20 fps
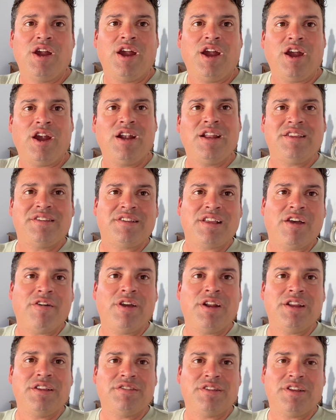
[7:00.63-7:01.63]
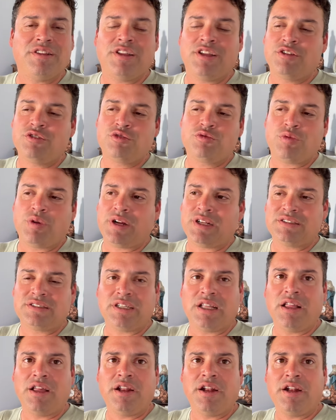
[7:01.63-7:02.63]
early 70s, and they just want to
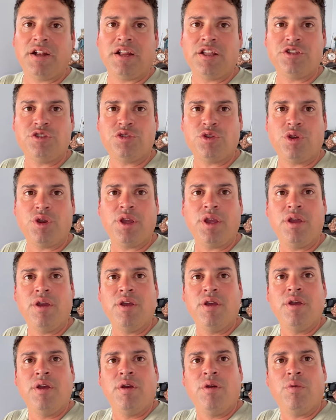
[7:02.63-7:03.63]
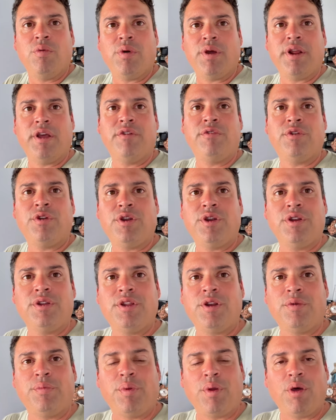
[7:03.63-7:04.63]
sell it and enjoy whatever
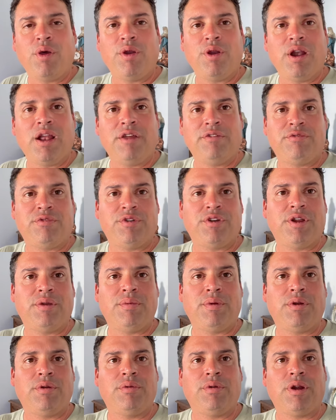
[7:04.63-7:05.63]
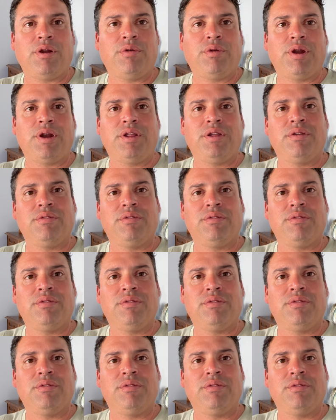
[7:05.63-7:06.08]
their brother left for them already.